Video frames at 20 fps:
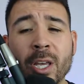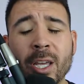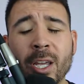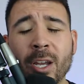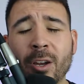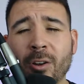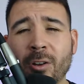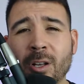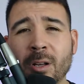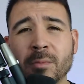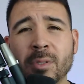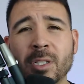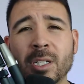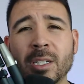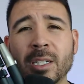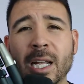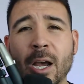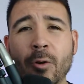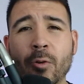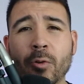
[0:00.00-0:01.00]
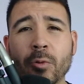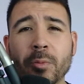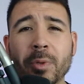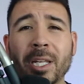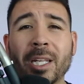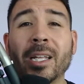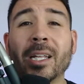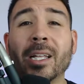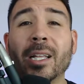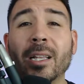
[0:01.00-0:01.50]
Here, come sit down with
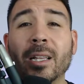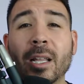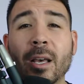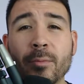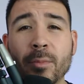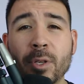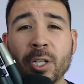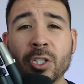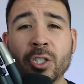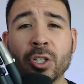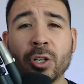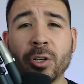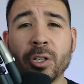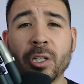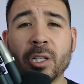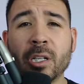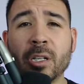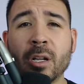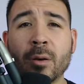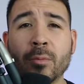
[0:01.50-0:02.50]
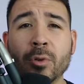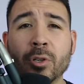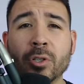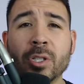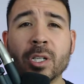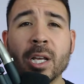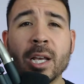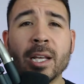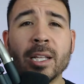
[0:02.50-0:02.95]
me. Let me show you the numbers.